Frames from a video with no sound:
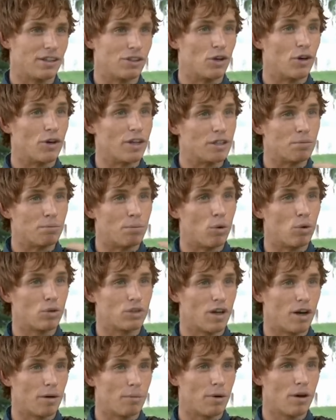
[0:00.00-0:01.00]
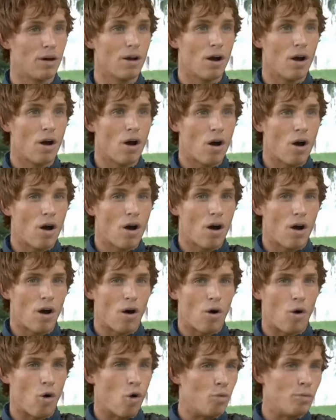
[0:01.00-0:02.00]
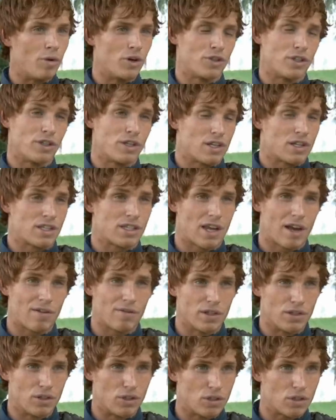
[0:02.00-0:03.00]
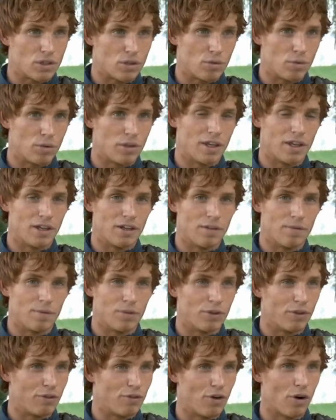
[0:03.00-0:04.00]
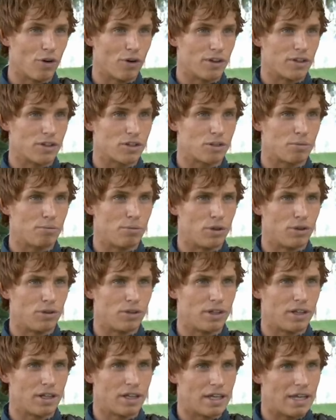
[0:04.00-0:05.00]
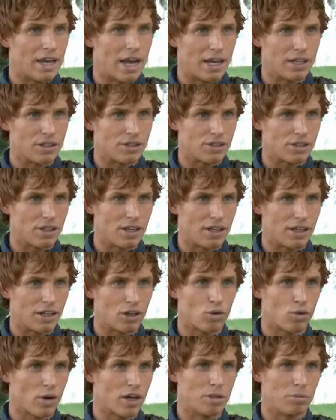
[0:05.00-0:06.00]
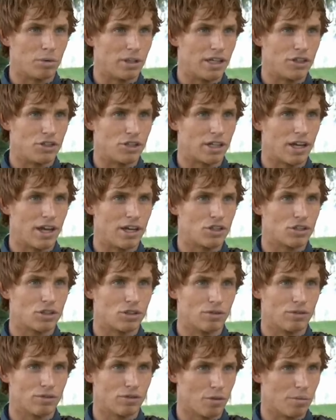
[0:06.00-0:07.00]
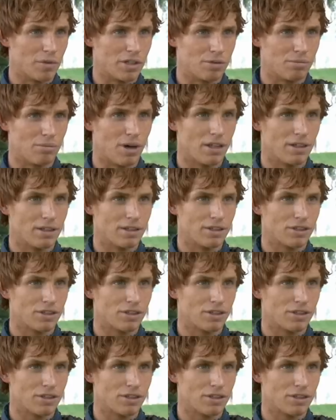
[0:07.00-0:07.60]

You know, he's brought up almost as a savage within the forest, but he has an incredible education from his mother.